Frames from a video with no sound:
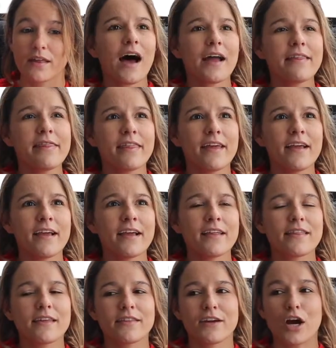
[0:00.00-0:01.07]
I
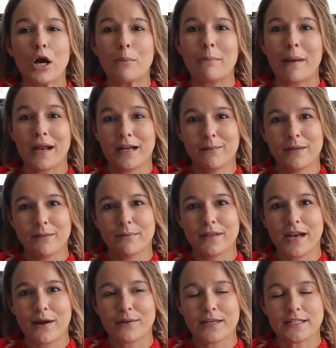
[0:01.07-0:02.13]
think that there are many people
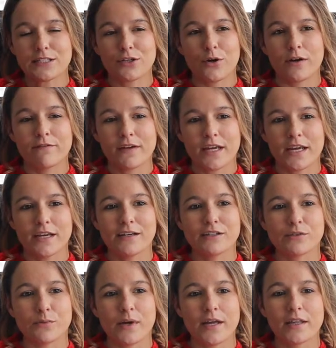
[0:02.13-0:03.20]
that I would like to go on
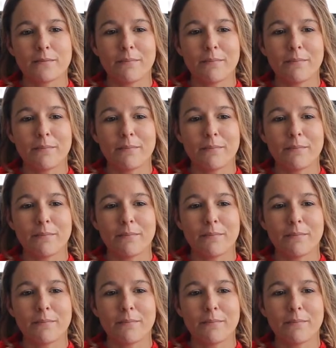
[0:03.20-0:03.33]
vacation with.